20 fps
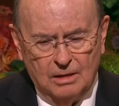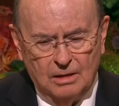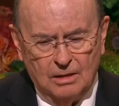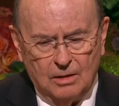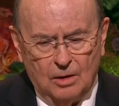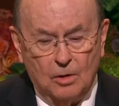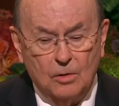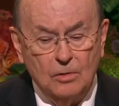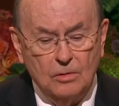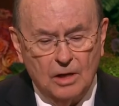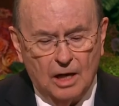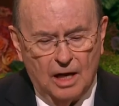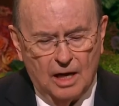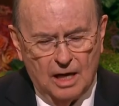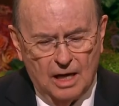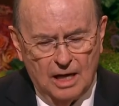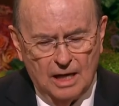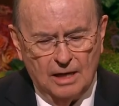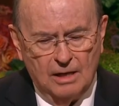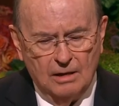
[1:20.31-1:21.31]
O
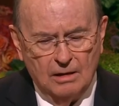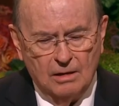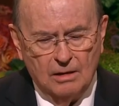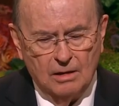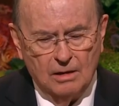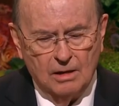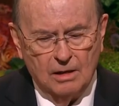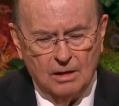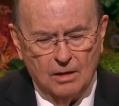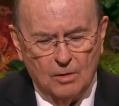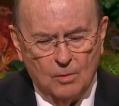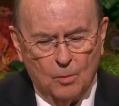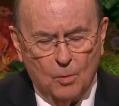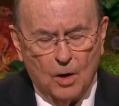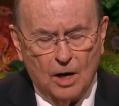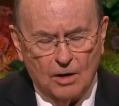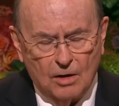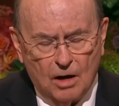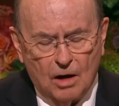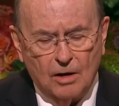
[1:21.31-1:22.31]
God,
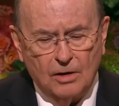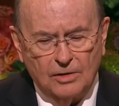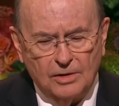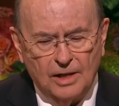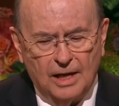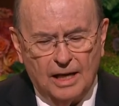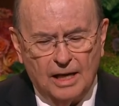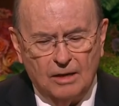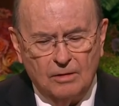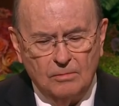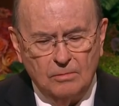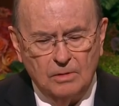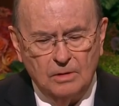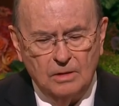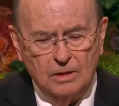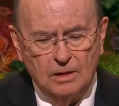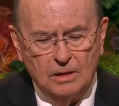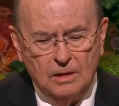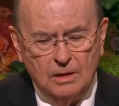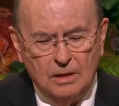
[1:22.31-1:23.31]
where art thou?
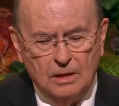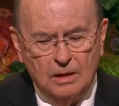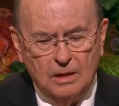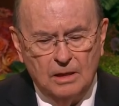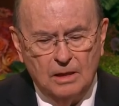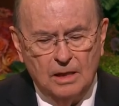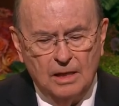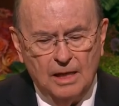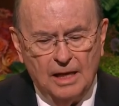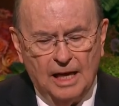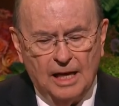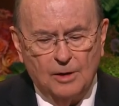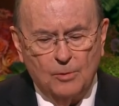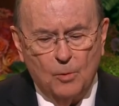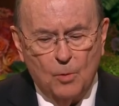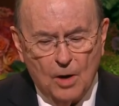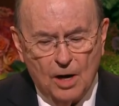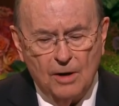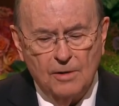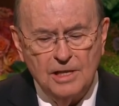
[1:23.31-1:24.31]
And
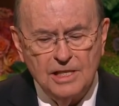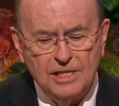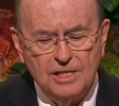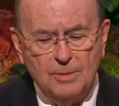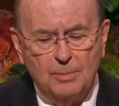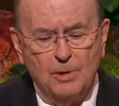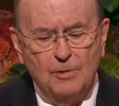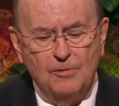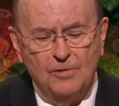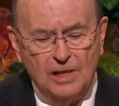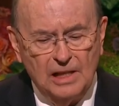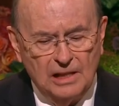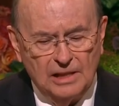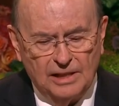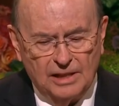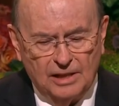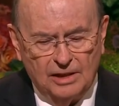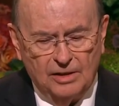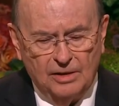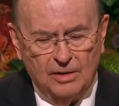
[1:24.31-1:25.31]
where is the
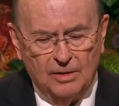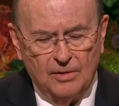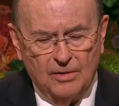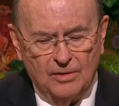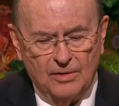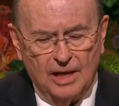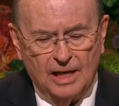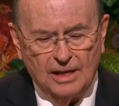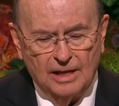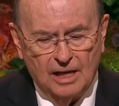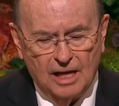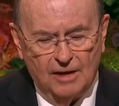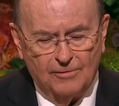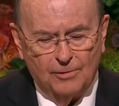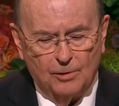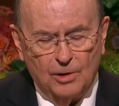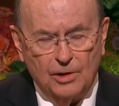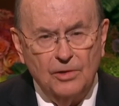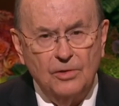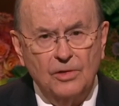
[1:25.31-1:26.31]
pavilion that
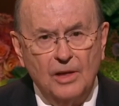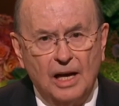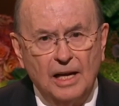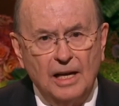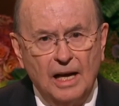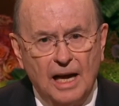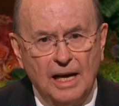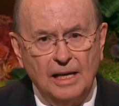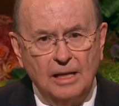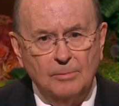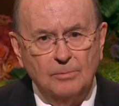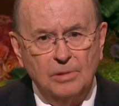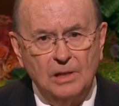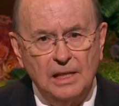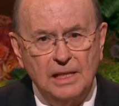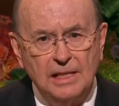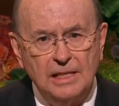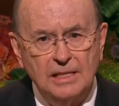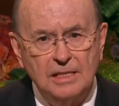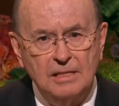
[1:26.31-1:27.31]
covereth thy hiding
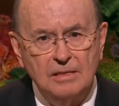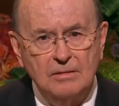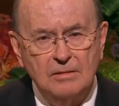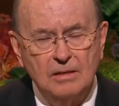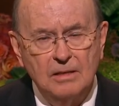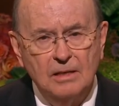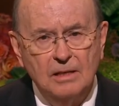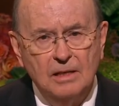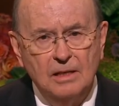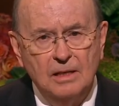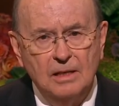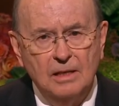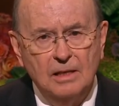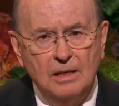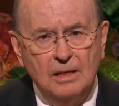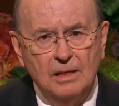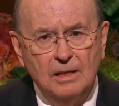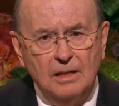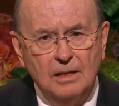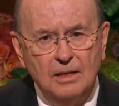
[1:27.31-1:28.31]
place?
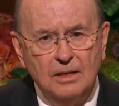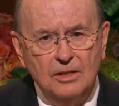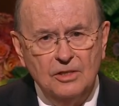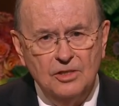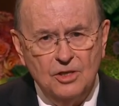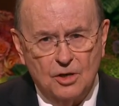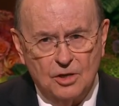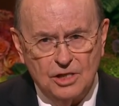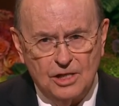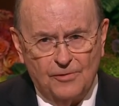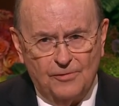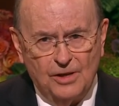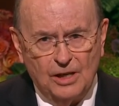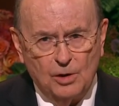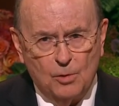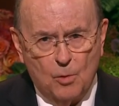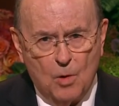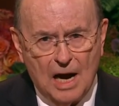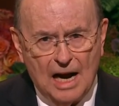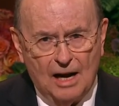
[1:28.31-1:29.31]
Joseph
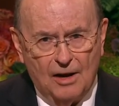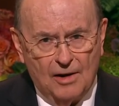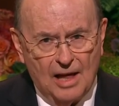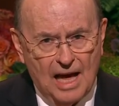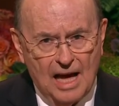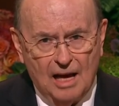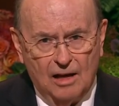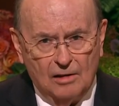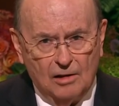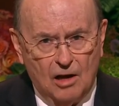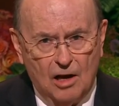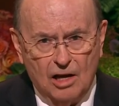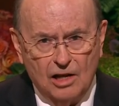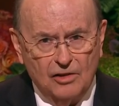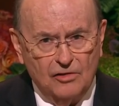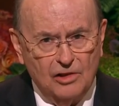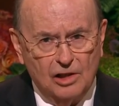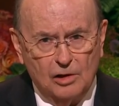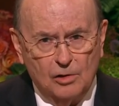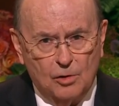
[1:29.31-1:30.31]
inquired how
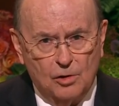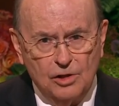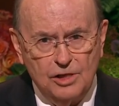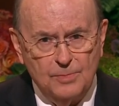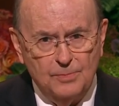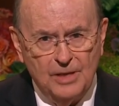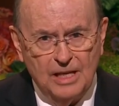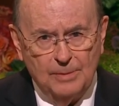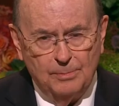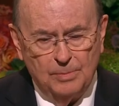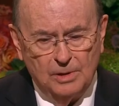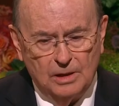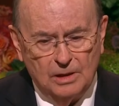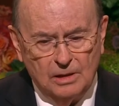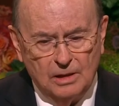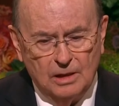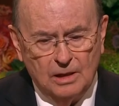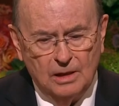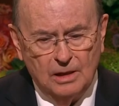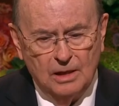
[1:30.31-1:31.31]
long the Lord's
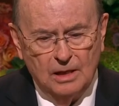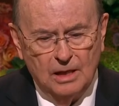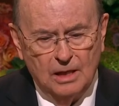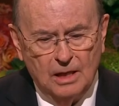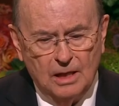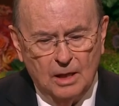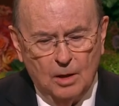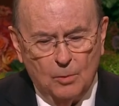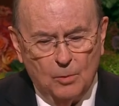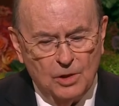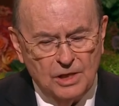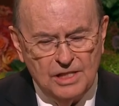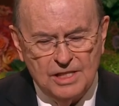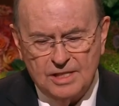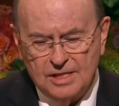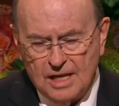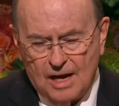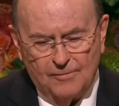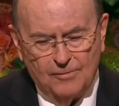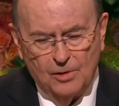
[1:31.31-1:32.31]
people would
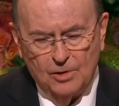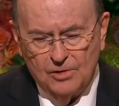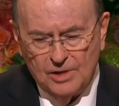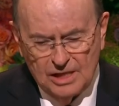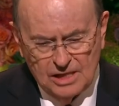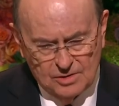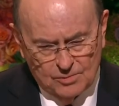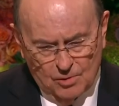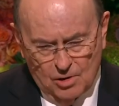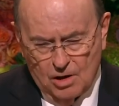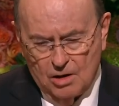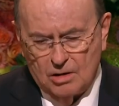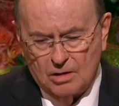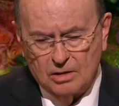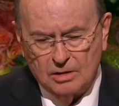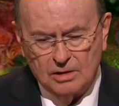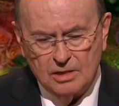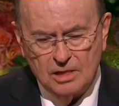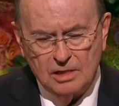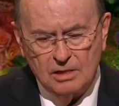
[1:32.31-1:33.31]
suffer these
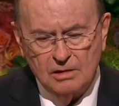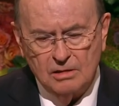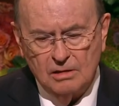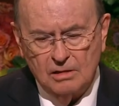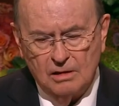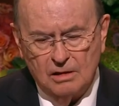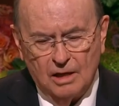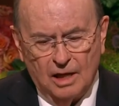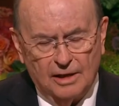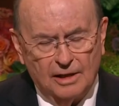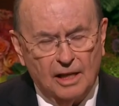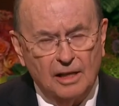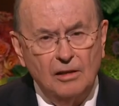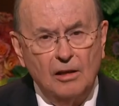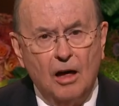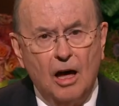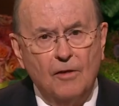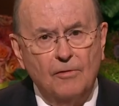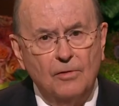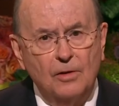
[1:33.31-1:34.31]
wrongs and
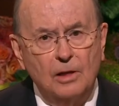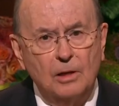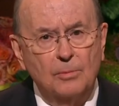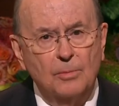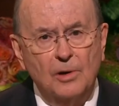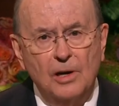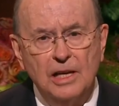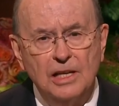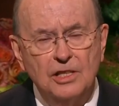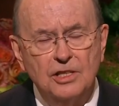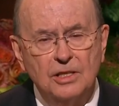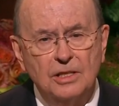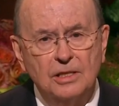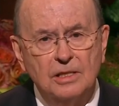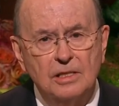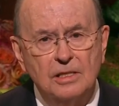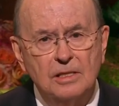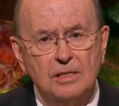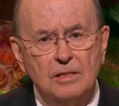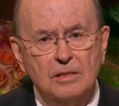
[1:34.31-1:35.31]
unlawful
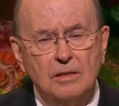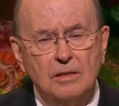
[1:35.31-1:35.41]
oppressions.